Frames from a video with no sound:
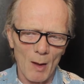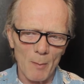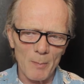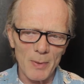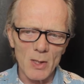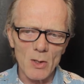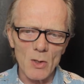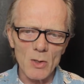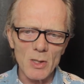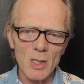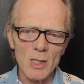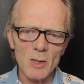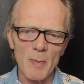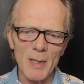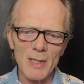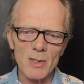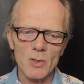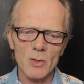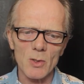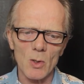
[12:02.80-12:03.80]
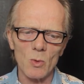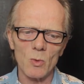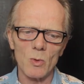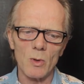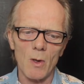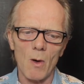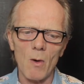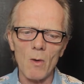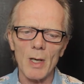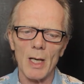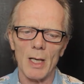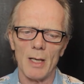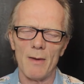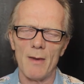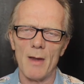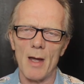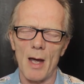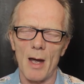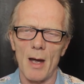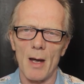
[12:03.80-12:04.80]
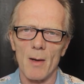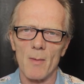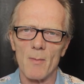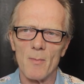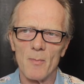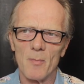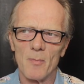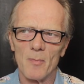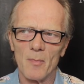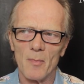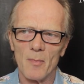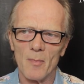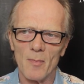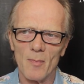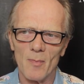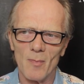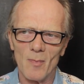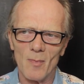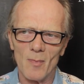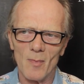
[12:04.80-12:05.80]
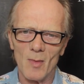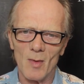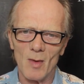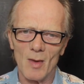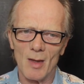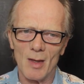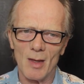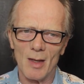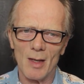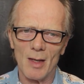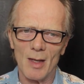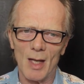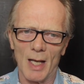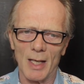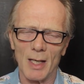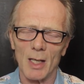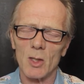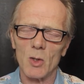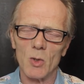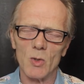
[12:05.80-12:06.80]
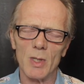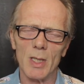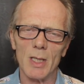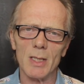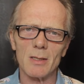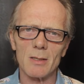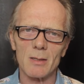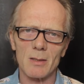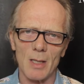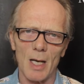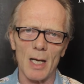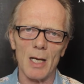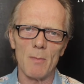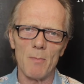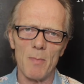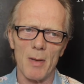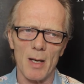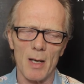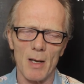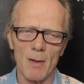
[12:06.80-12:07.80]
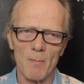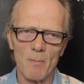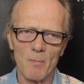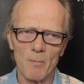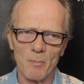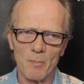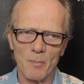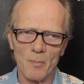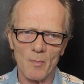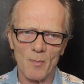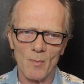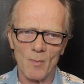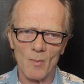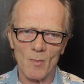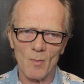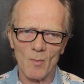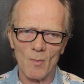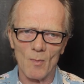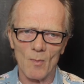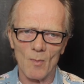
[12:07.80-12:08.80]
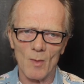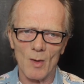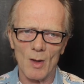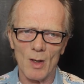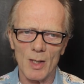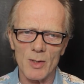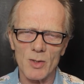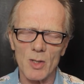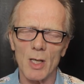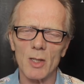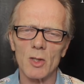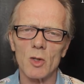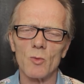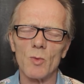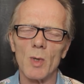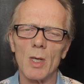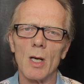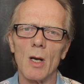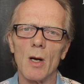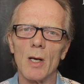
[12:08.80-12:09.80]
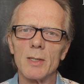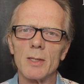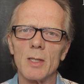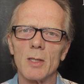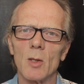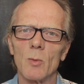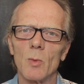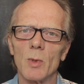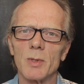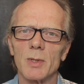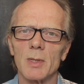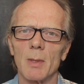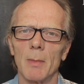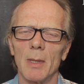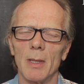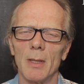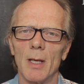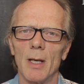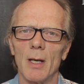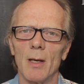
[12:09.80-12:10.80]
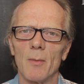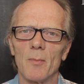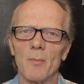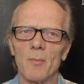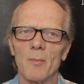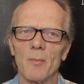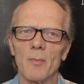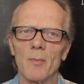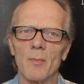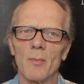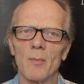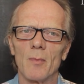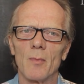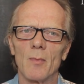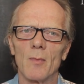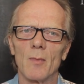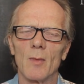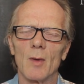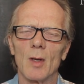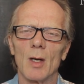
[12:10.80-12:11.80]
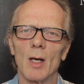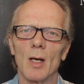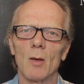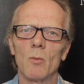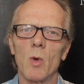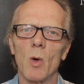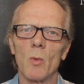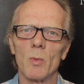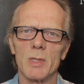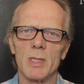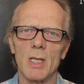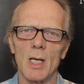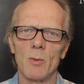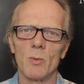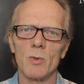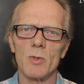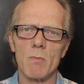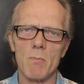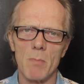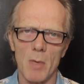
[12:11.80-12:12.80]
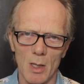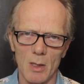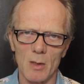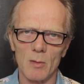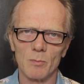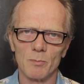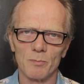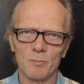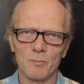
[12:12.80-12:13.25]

because I spent so long in there and I couldn't escape it, I started to realise that there was something there, and what was there was me.